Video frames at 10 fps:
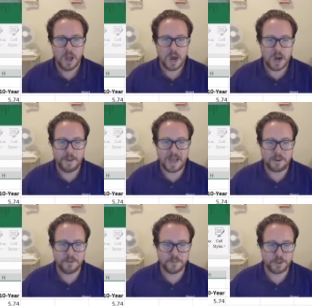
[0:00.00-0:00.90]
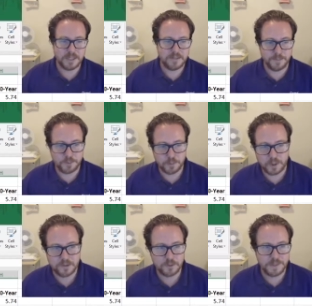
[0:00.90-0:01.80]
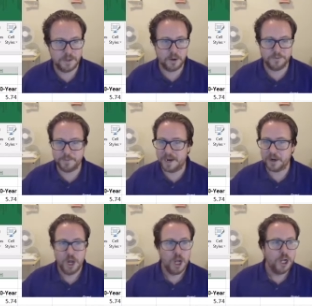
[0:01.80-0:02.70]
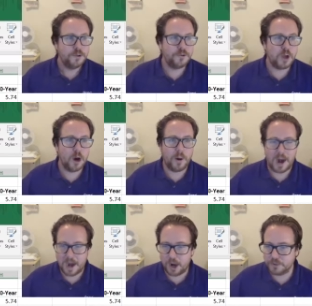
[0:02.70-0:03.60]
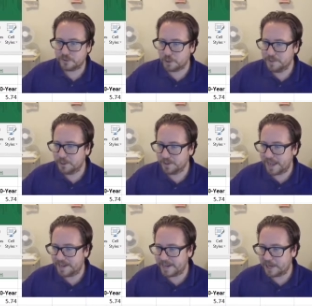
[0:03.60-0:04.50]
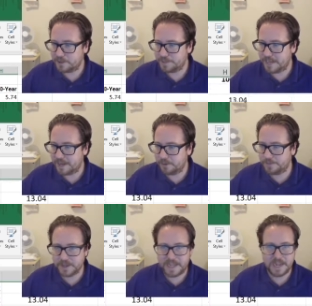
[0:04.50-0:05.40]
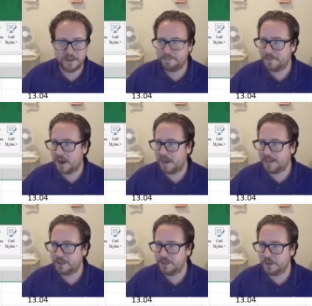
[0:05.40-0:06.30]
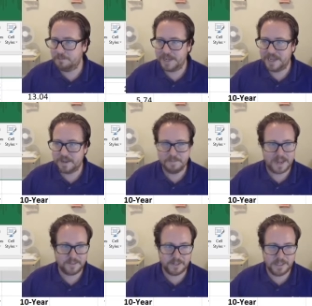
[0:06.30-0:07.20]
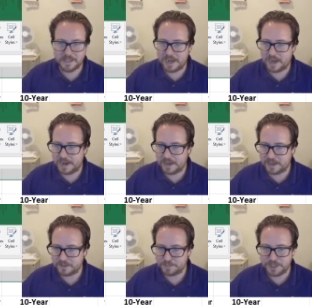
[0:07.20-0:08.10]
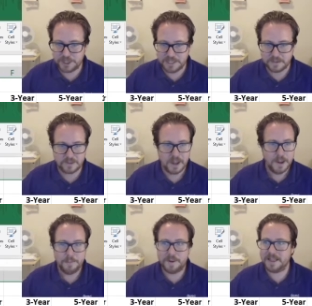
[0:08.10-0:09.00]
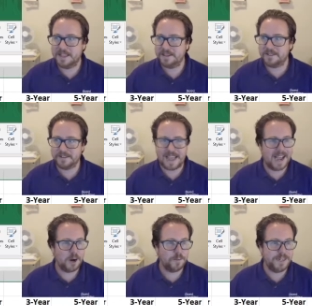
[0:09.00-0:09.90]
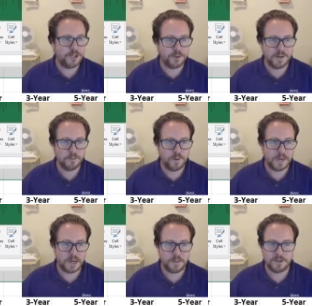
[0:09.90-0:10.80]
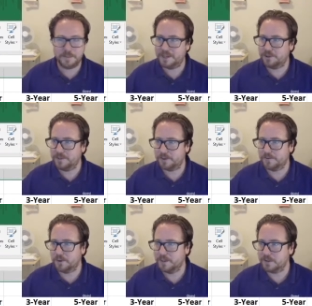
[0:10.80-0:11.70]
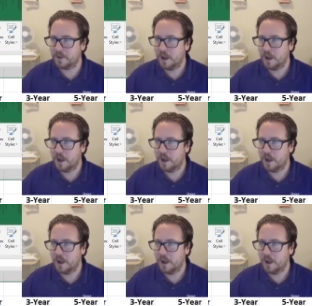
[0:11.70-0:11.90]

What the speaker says: That one's a pretty simple one, so we can go from there. So I'll start with the organic couch potato. Forgive my, big, messy spreadsheets, but this is how we do it when it comes to measuring performance.